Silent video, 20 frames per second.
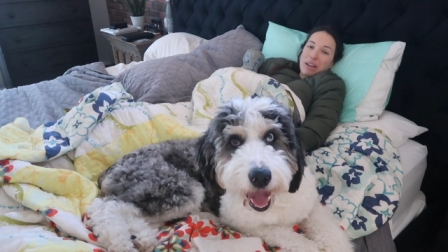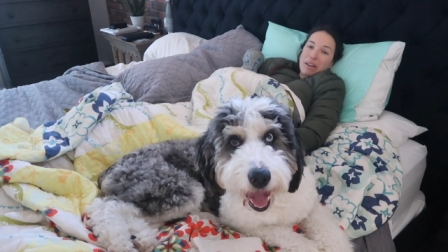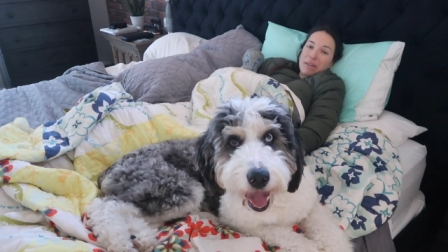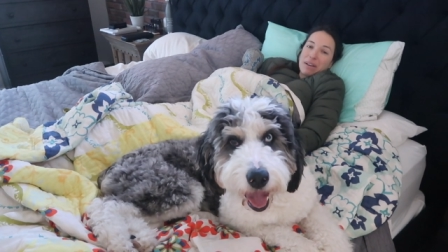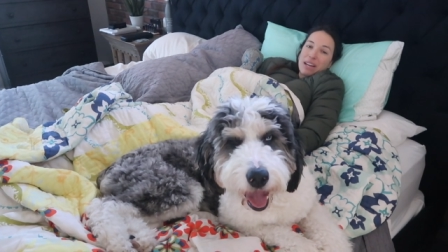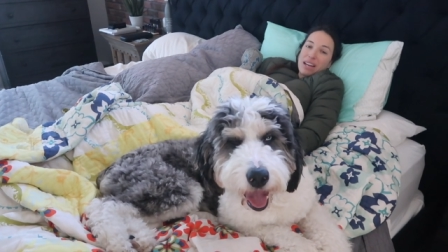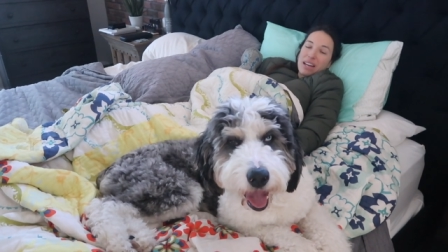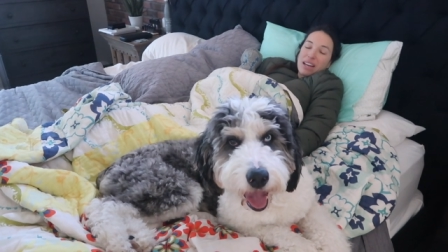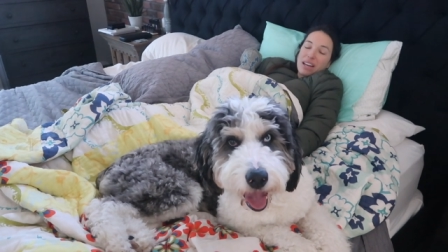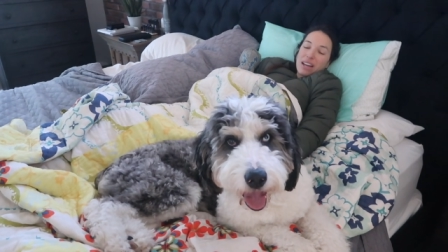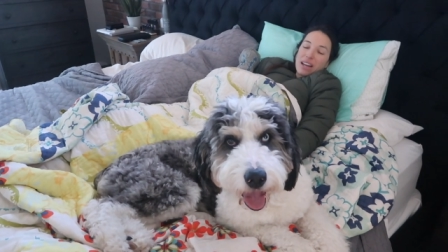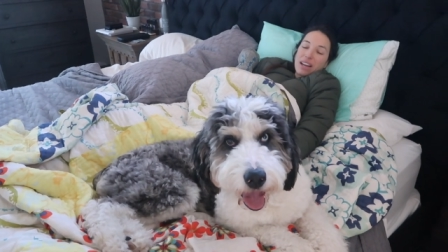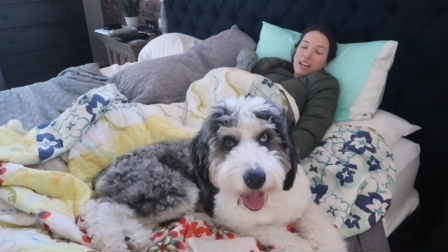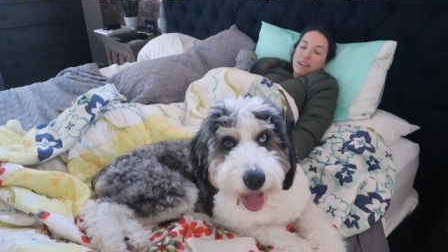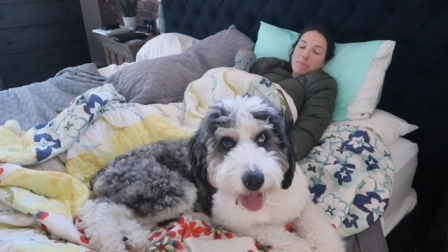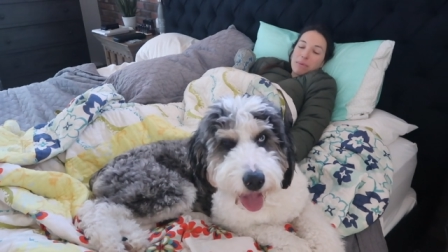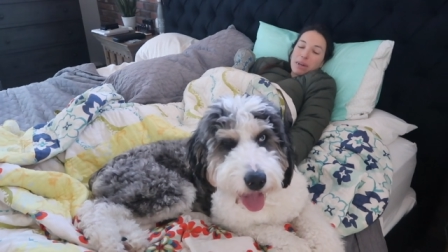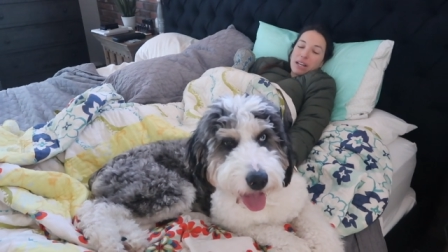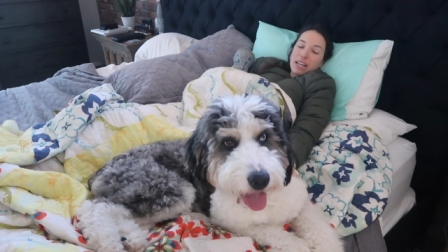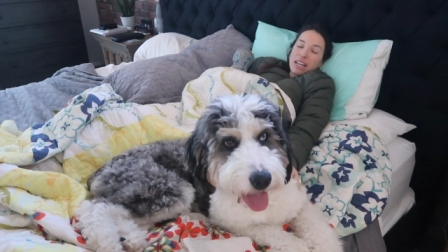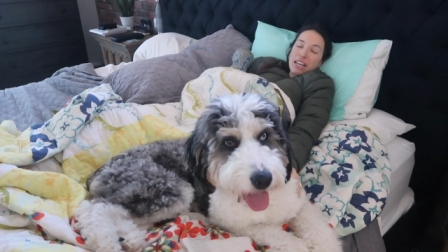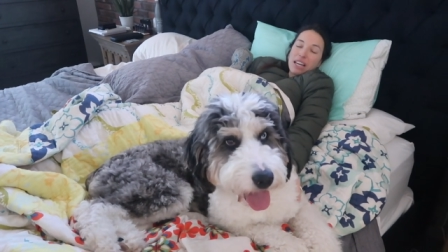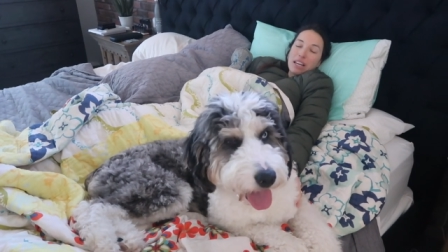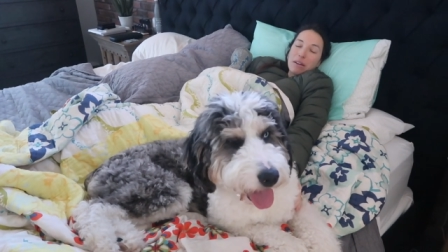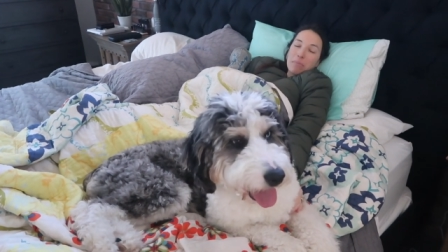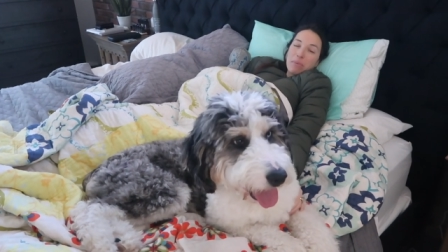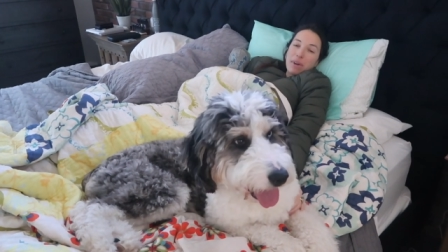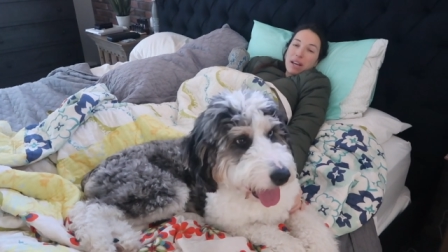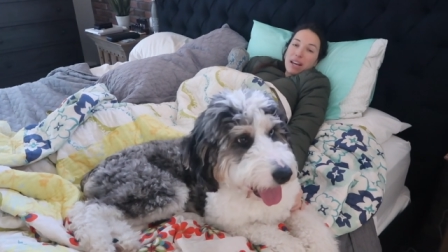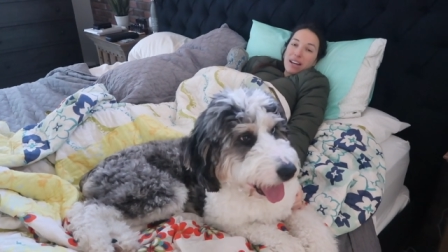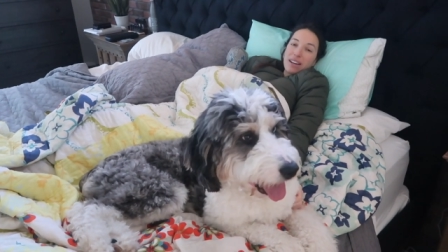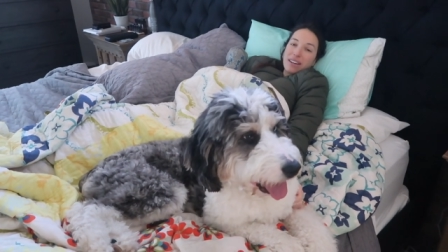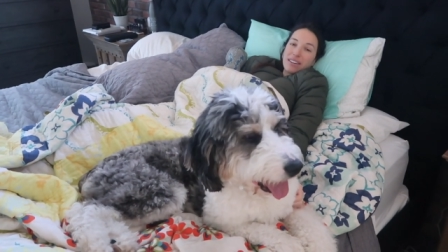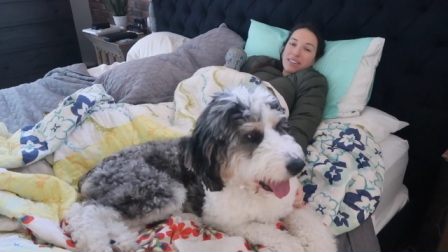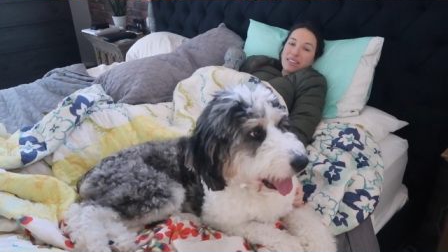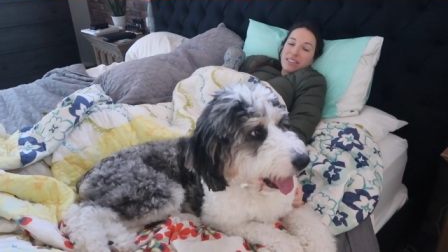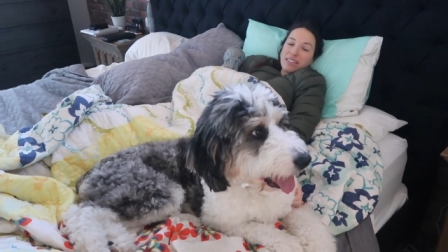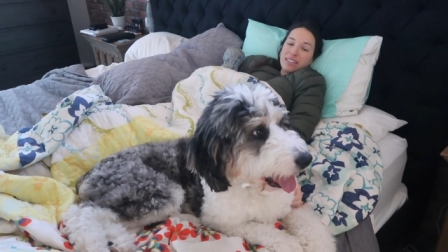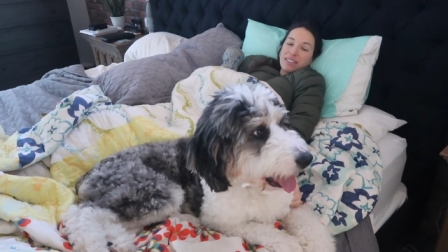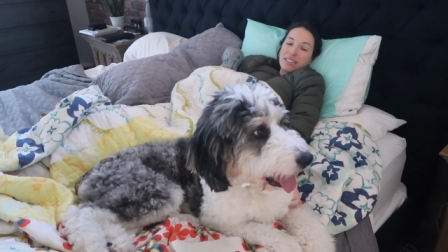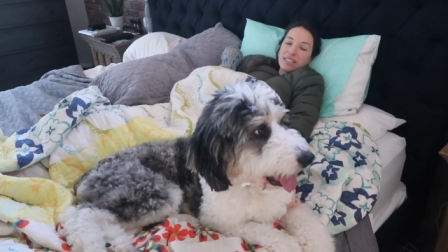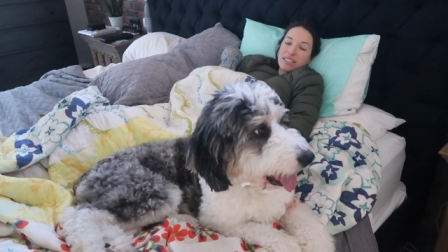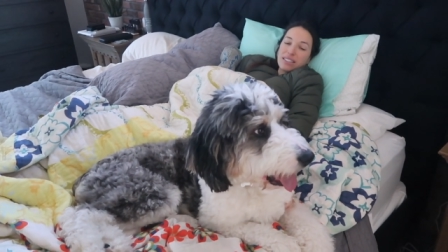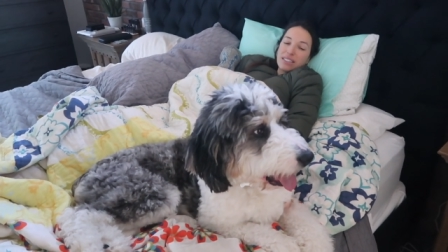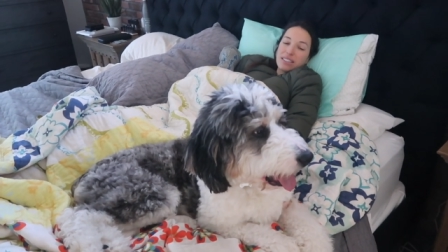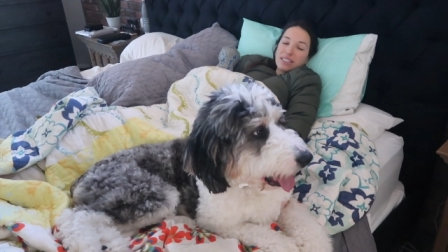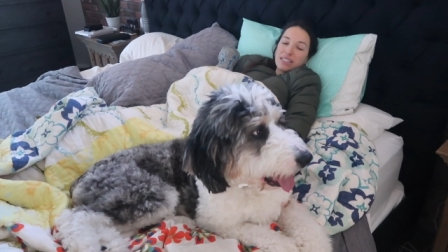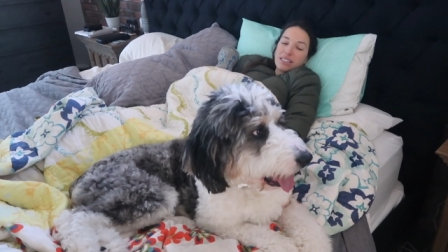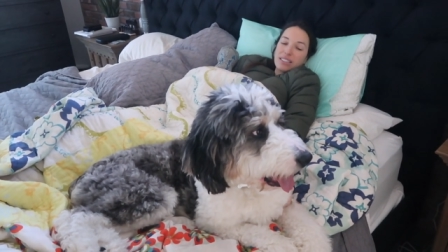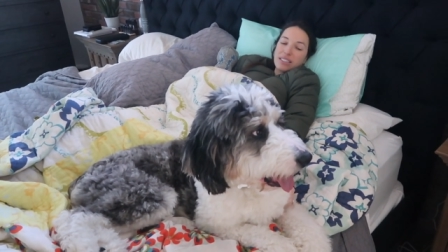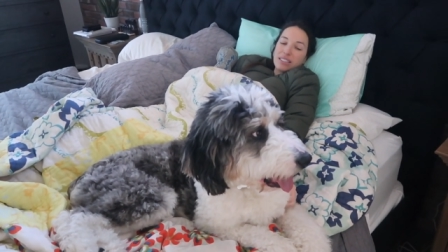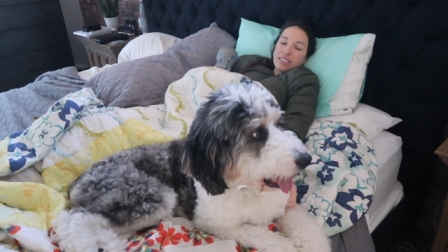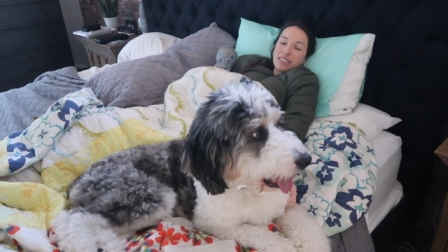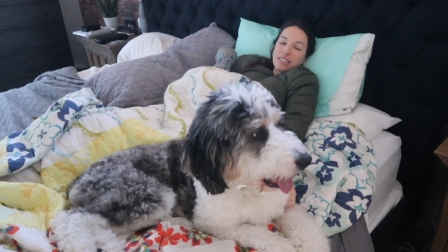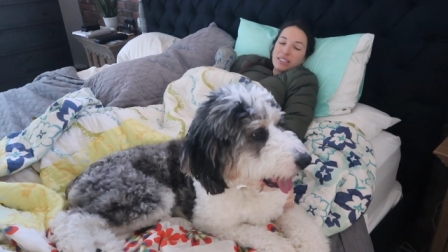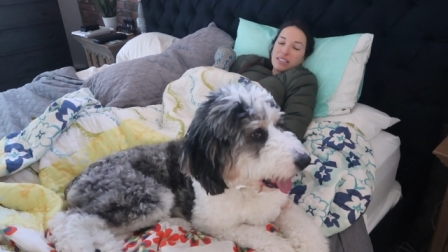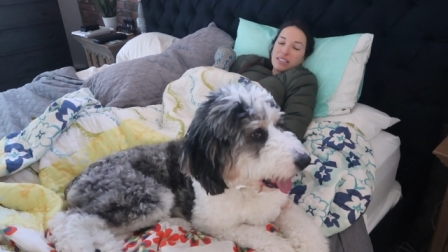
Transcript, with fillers: but I have my heat pad on.